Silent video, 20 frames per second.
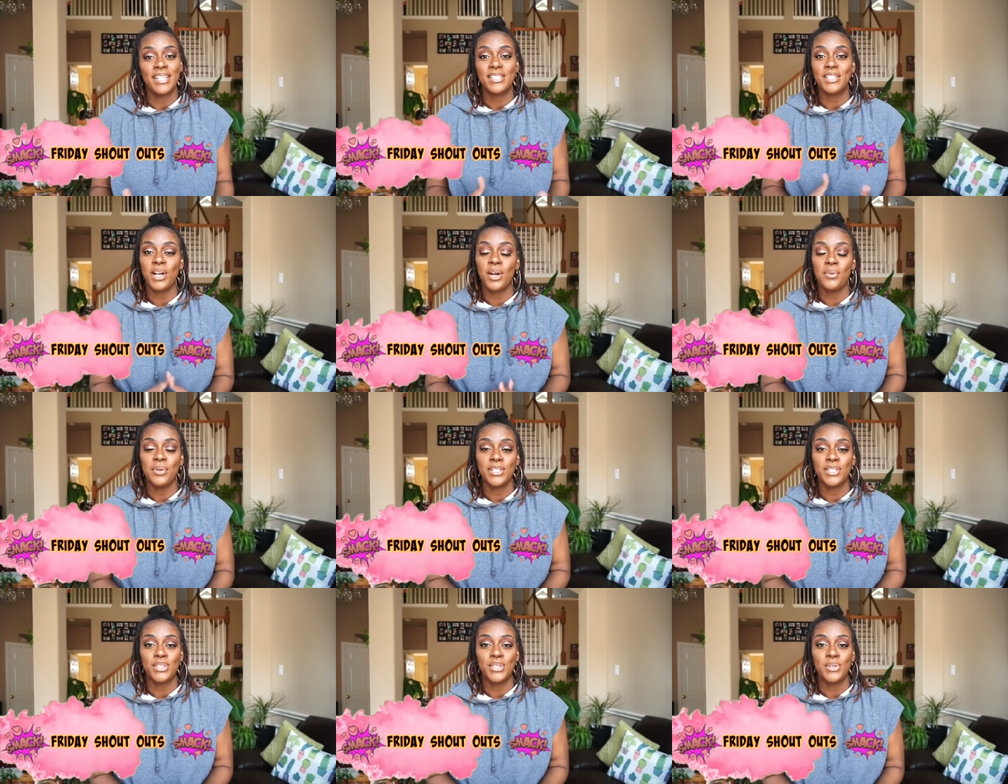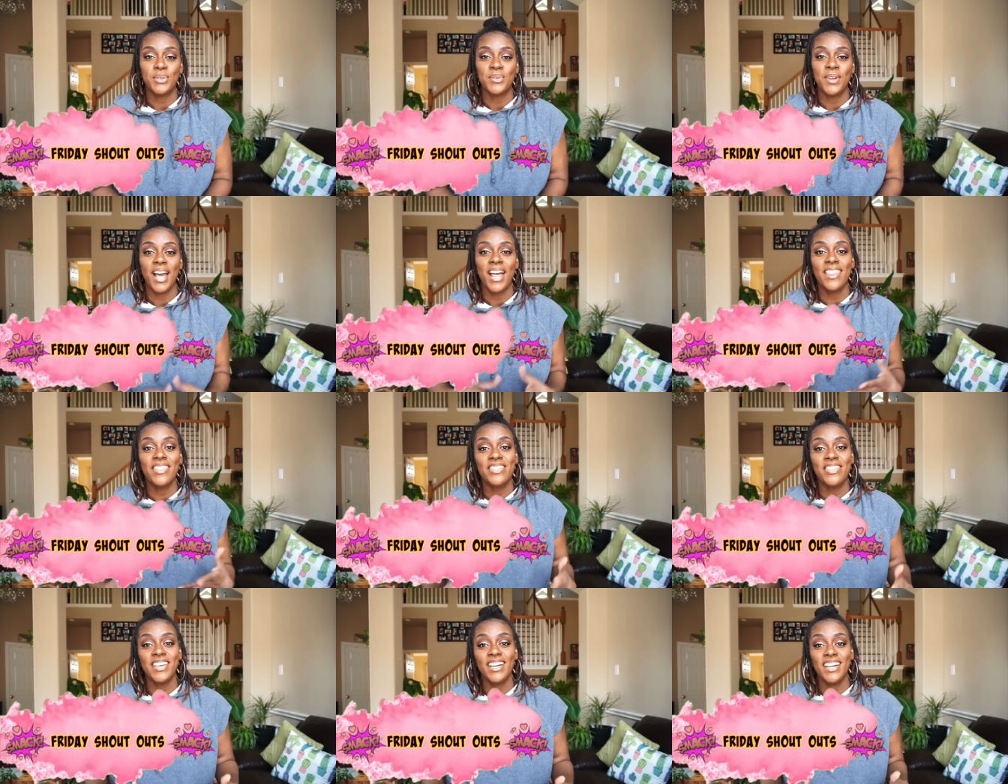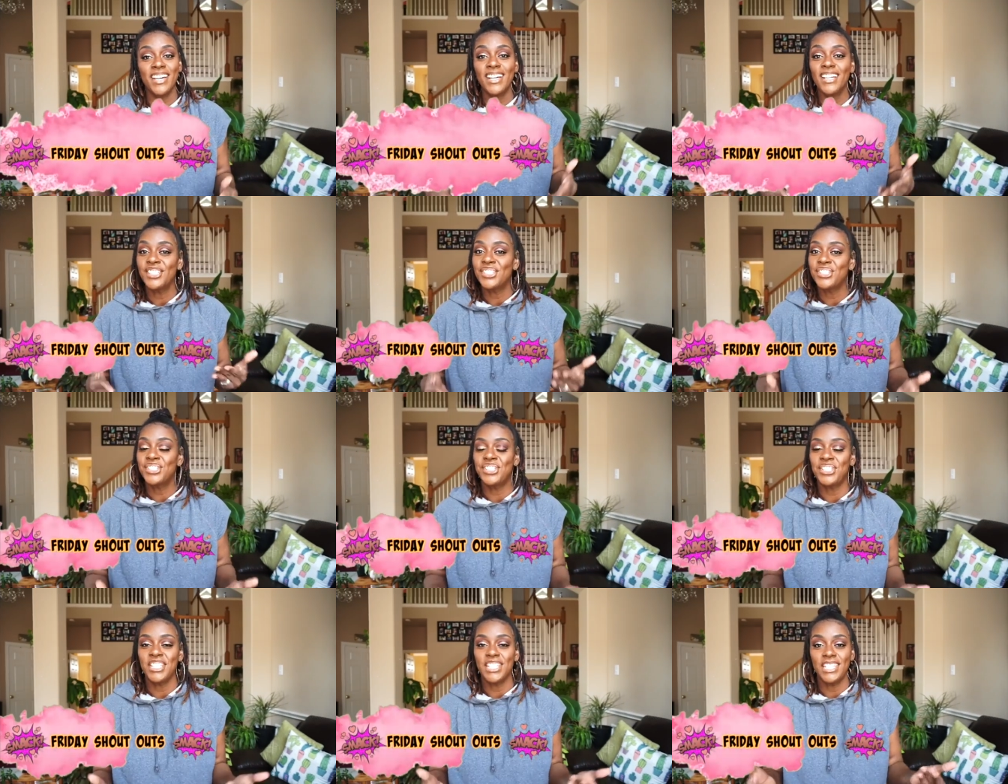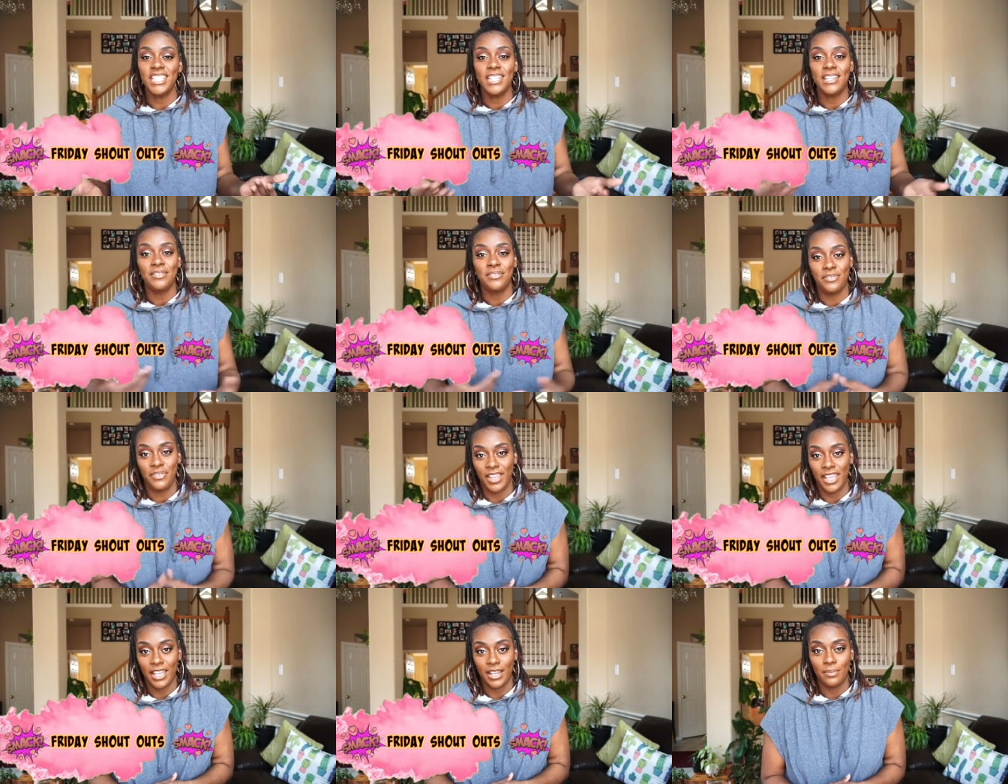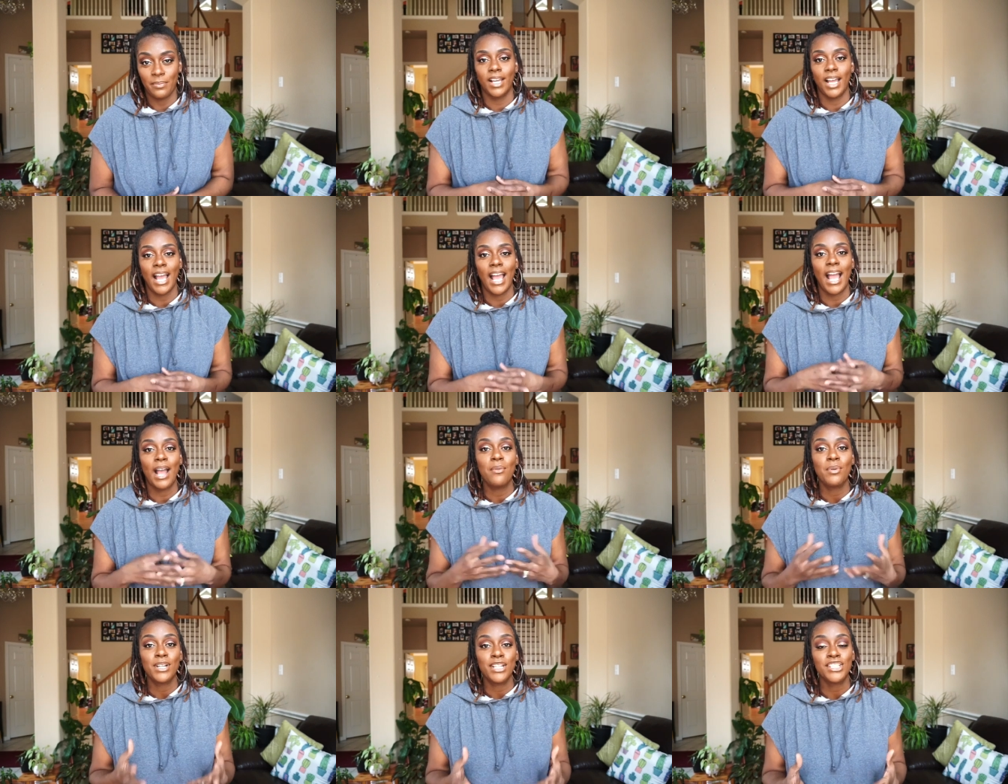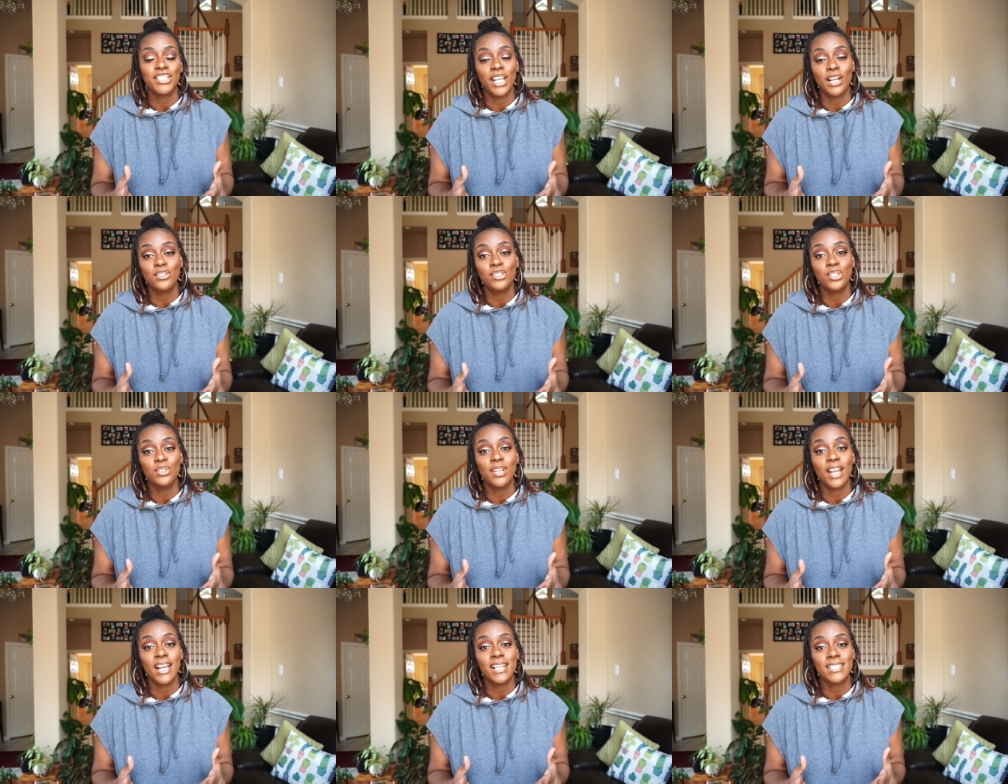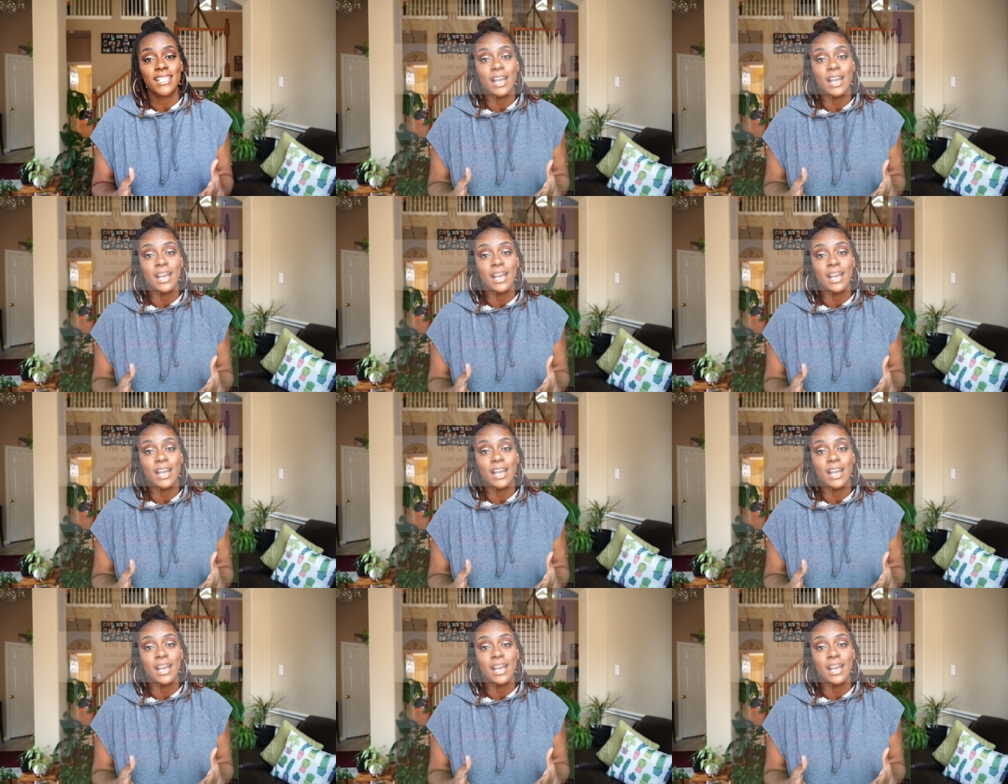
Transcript: is going to the G fam. I wanna shout you guys